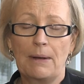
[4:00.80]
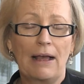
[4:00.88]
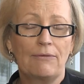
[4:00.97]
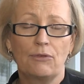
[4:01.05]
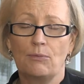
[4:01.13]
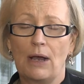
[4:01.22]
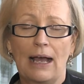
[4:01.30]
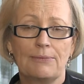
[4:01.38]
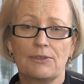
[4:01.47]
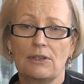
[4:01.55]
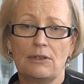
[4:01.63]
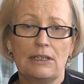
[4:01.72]
platform, were
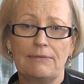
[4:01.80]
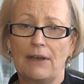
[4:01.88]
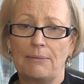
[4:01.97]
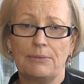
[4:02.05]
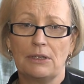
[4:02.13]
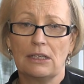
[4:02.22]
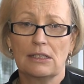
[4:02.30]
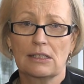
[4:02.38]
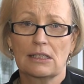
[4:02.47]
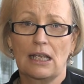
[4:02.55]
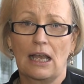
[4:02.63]
absolutely fabulous.